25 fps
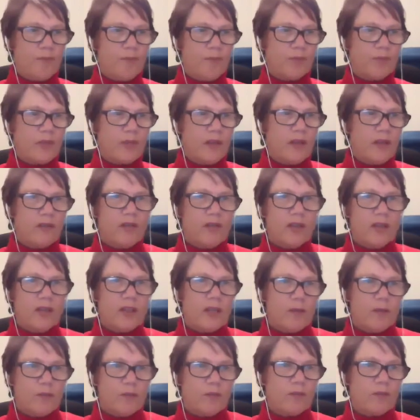giving
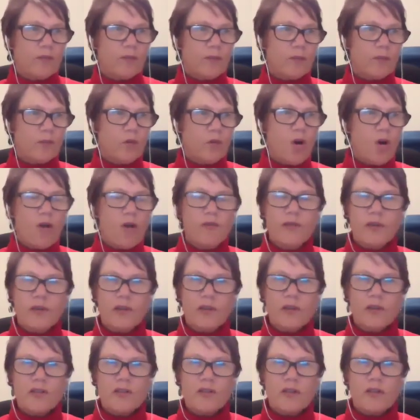them
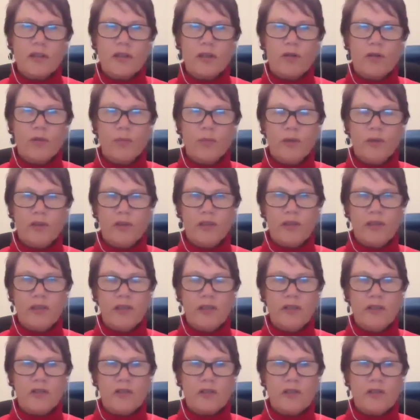confidence in their
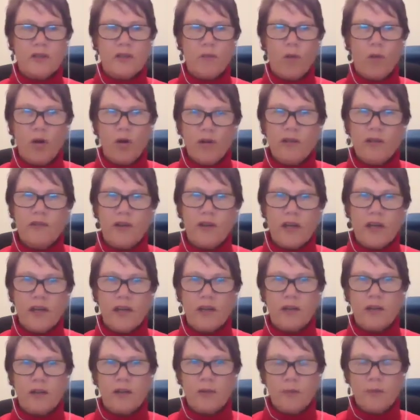abilities and
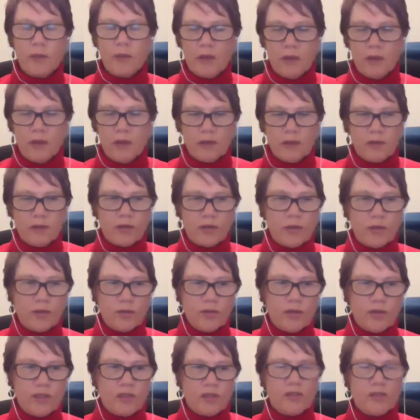motivating them
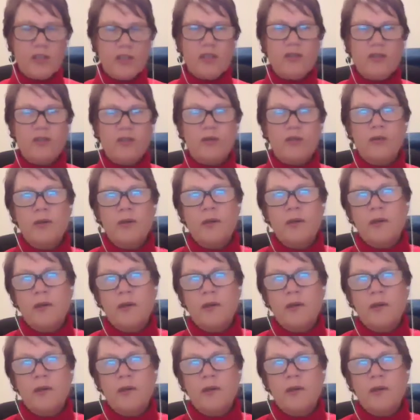to continue.